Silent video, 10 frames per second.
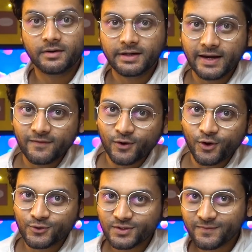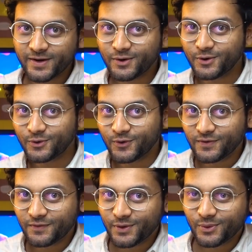That will cost you somewhere around
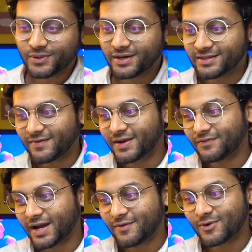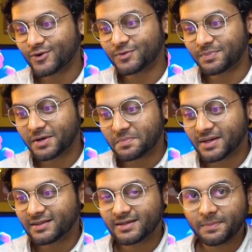250 to 375 euros per
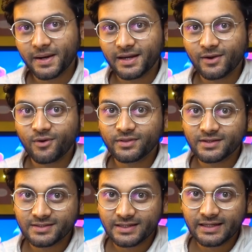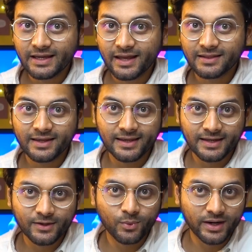month, depending on the city and the
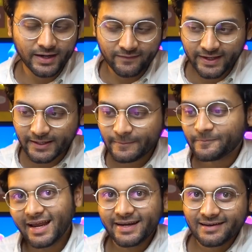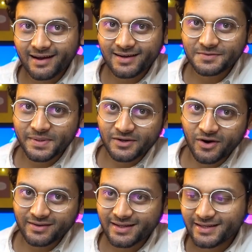area you are living in. And last but
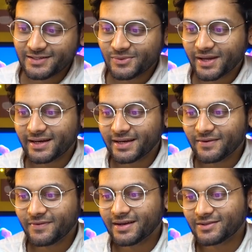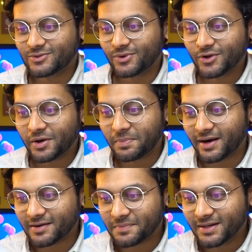not the least, you can live in a studio
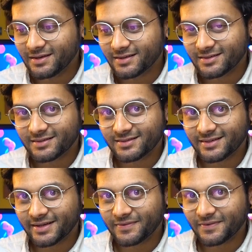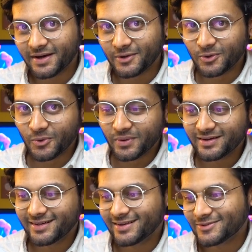apartment. Live
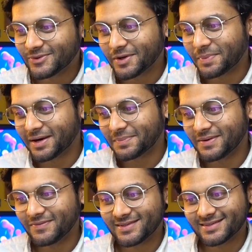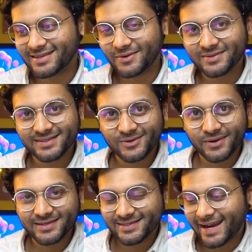alone in a studio apartment, which sounds
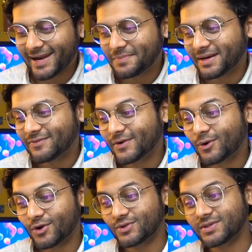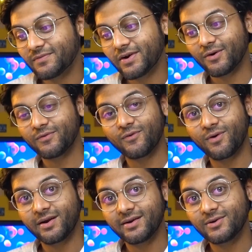quite sad, but it will cost you somewhere around
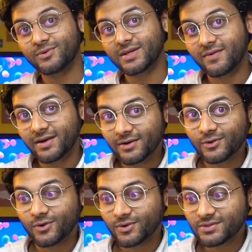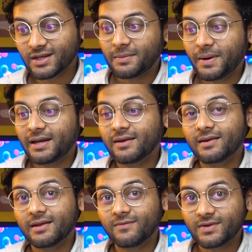400 to 700 euros depending
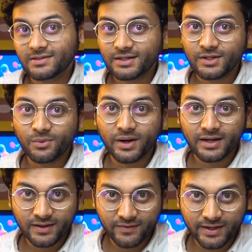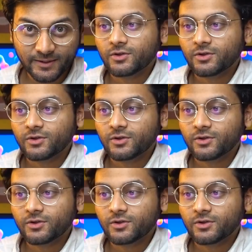in which city you are living in.